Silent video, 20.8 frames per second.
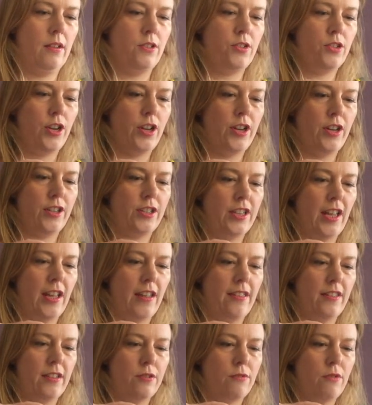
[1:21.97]
try not to
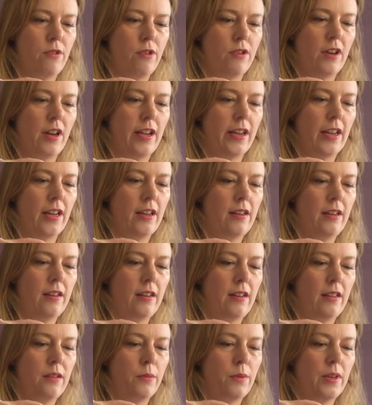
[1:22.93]
get this wrong like I
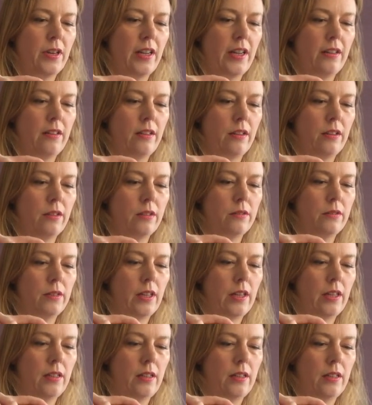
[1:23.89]
did in the 180
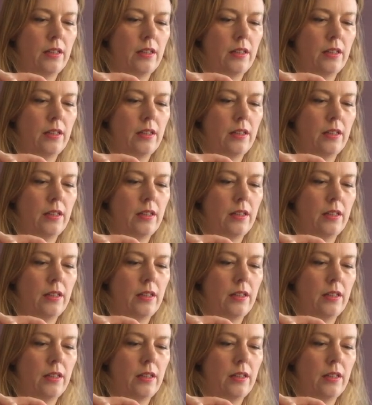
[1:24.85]
cooler.